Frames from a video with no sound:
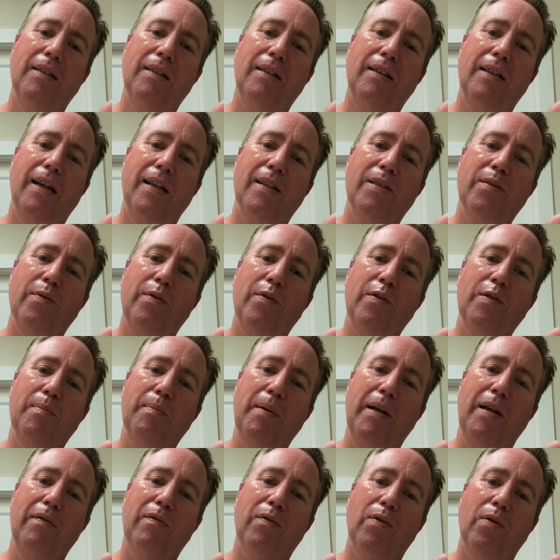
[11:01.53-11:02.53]
That's what it was
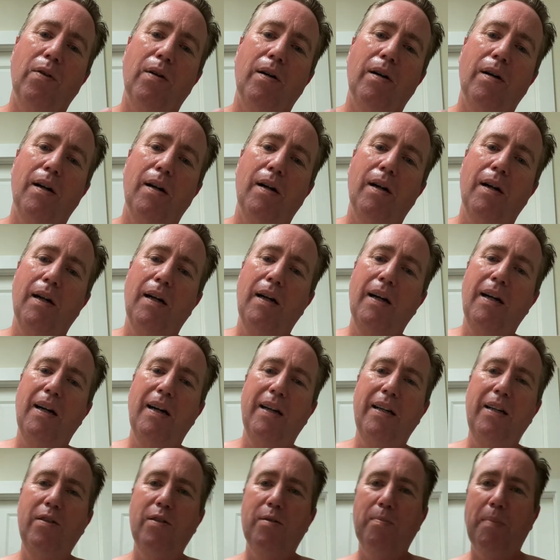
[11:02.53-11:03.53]
made for.
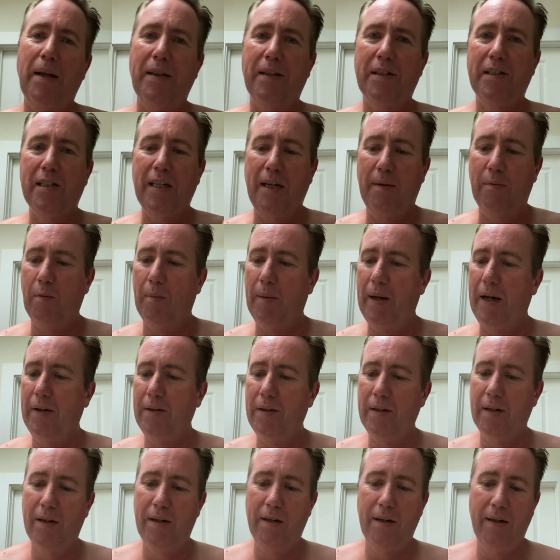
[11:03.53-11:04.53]
Use about the same
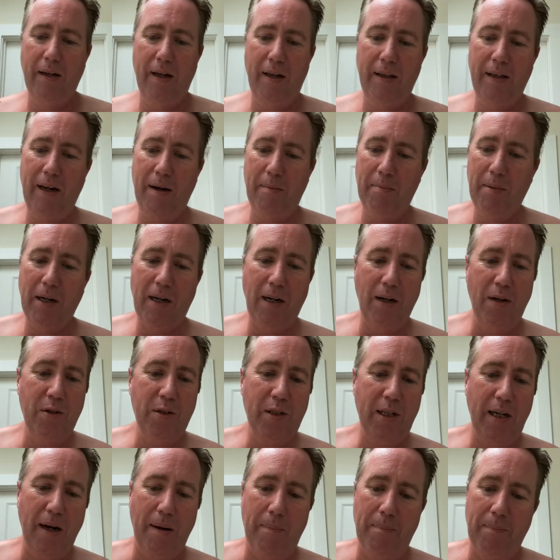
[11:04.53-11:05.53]
amount. And then I'm gonna
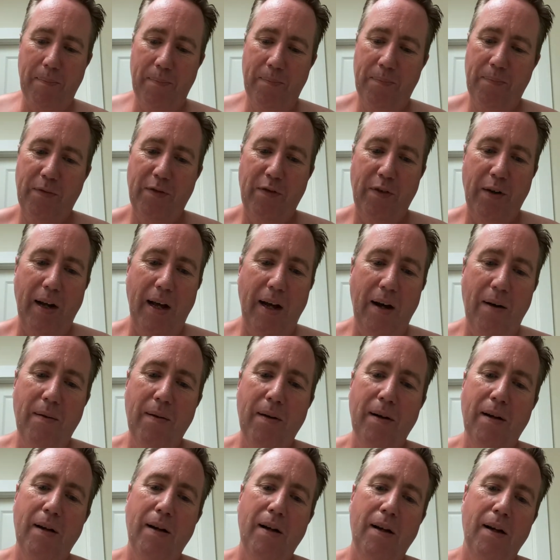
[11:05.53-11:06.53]
close it up for now.
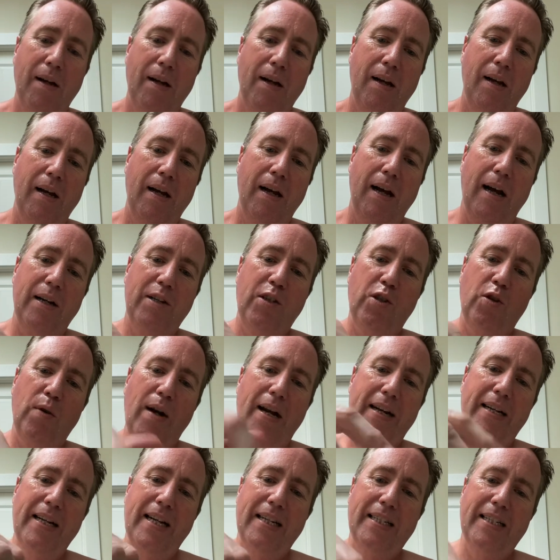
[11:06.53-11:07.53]
I
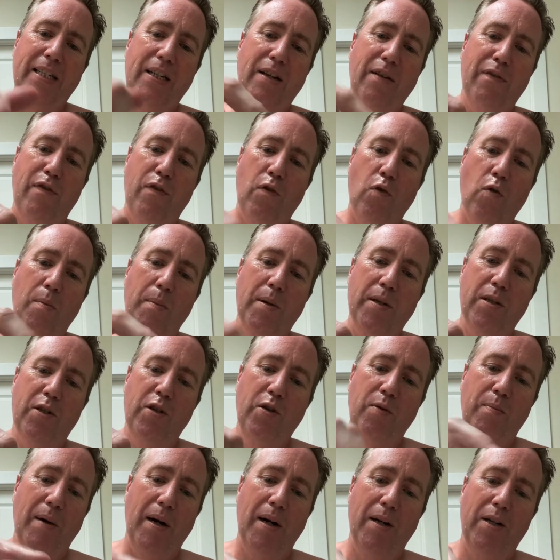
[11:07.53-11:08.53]
tried not to deform it
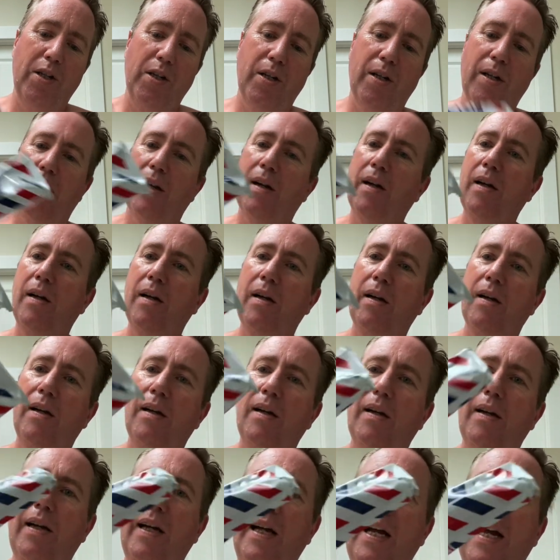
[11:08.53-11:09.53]
too much.
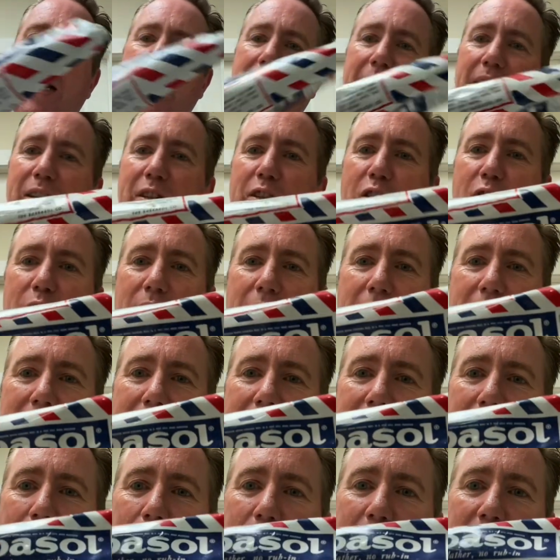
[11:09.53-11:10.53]
I didn't do, there's
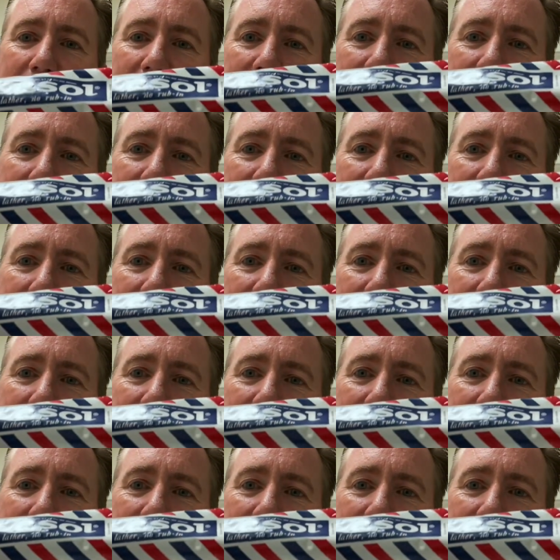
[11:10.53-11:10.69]
a little bit of a